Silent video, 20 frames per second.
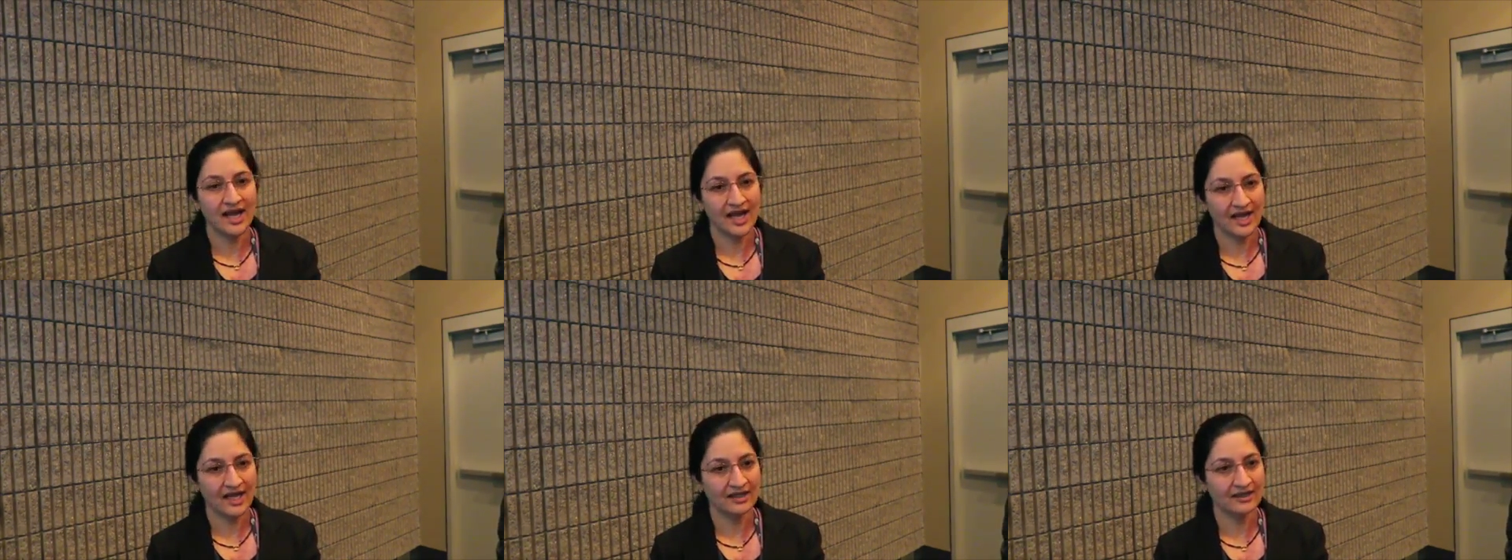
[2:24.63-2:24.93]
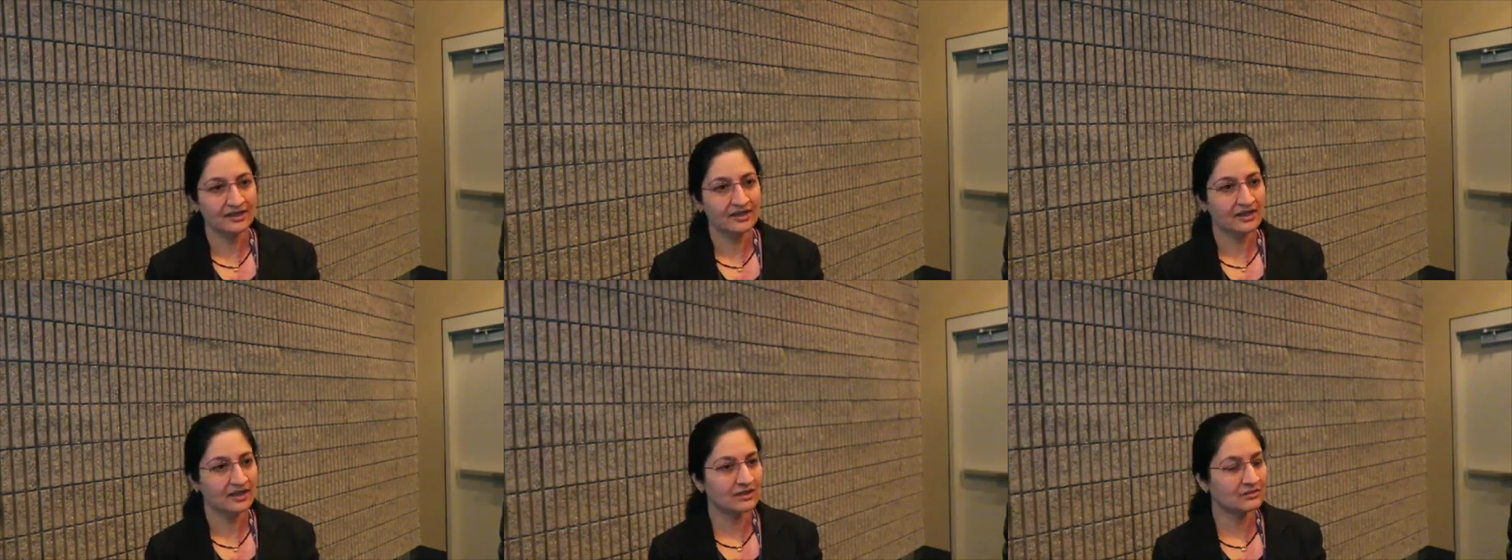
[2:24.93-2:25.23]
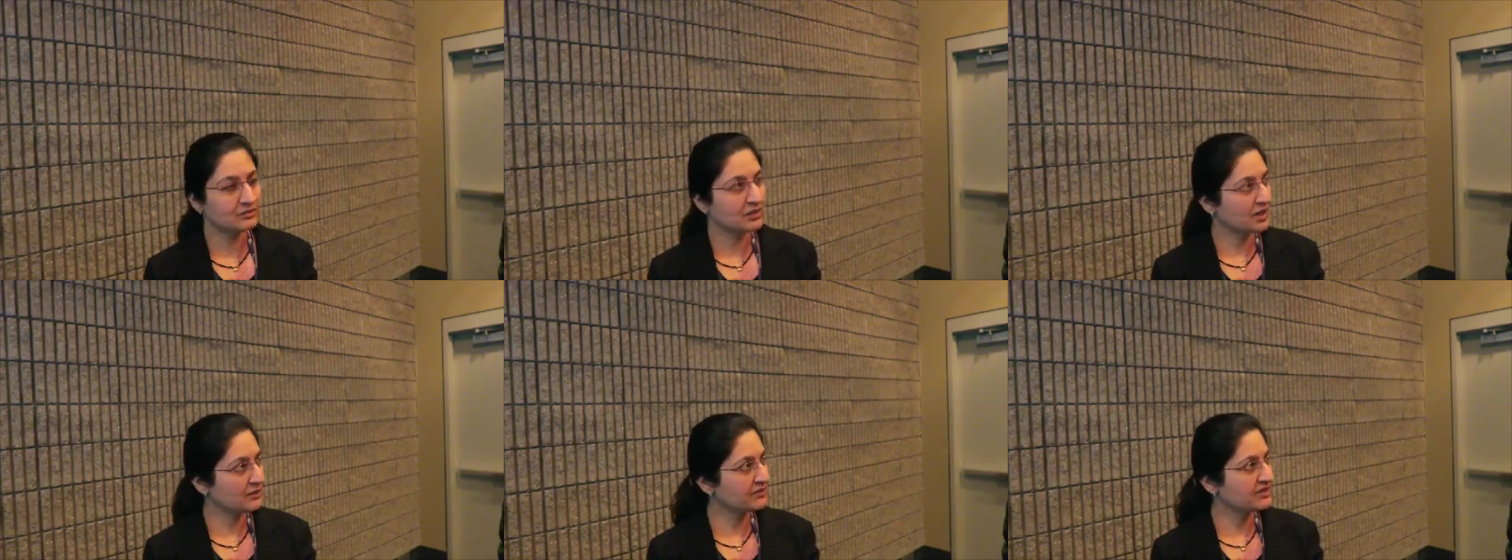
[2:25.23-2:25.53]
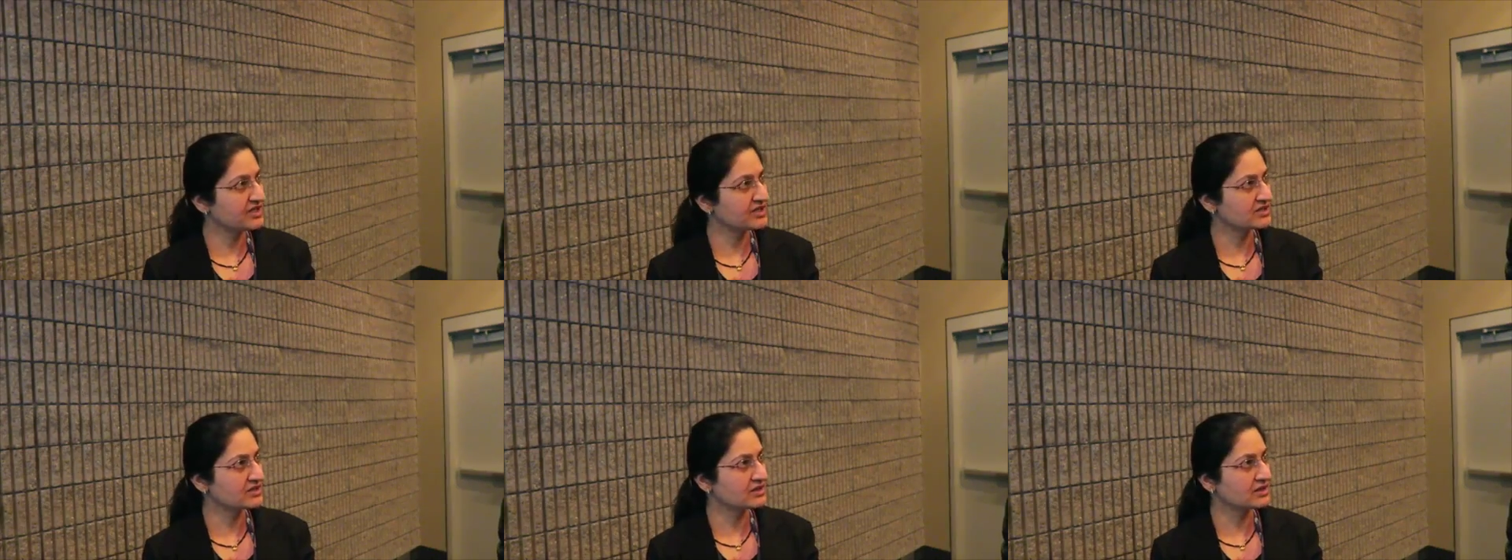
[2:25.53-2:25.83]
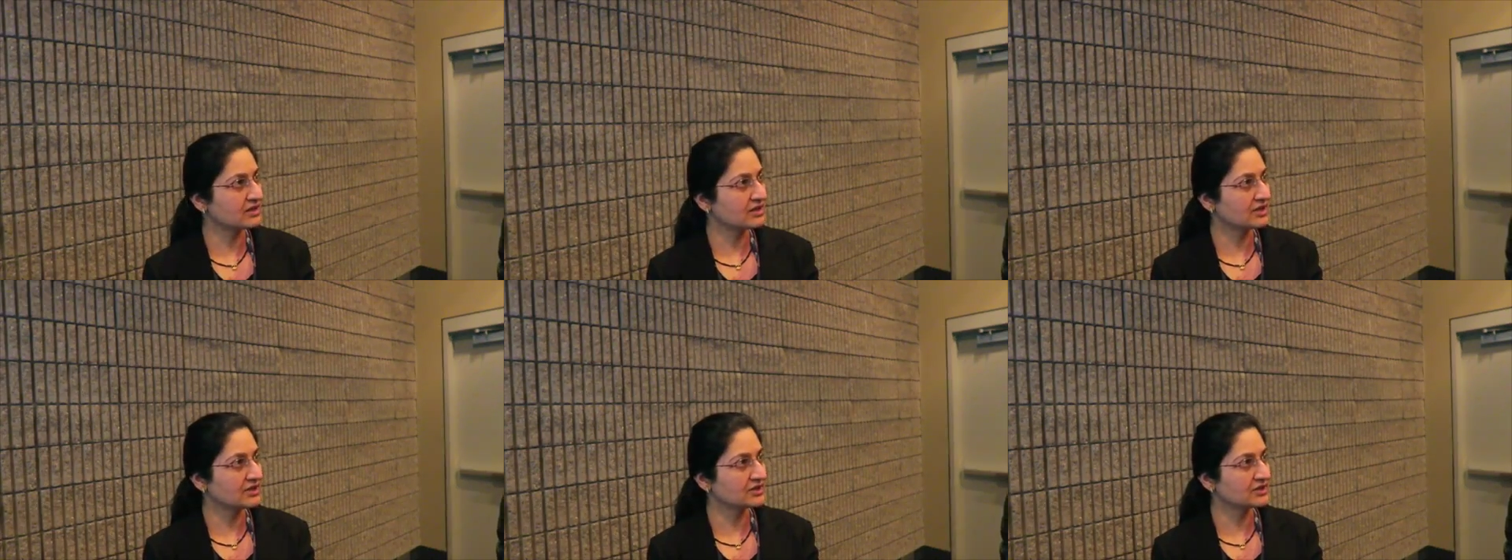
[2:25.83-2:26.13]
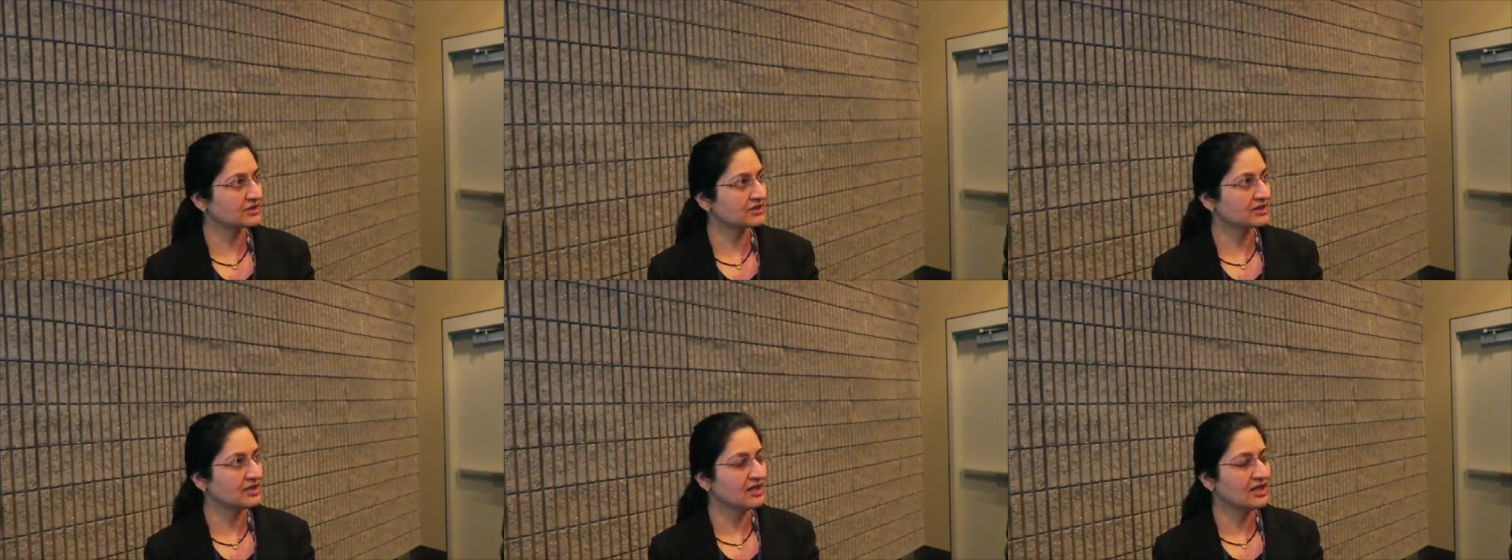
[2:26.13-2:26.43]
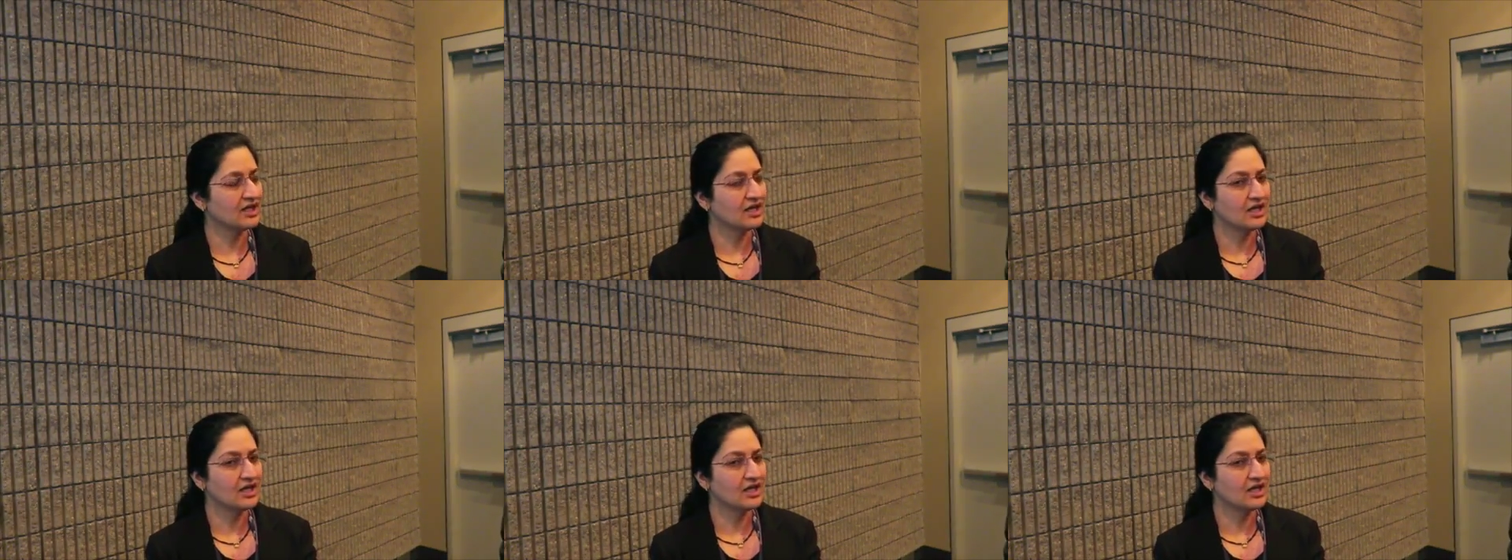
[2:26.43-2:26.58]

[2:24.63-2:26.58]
and the pulmonary circulation.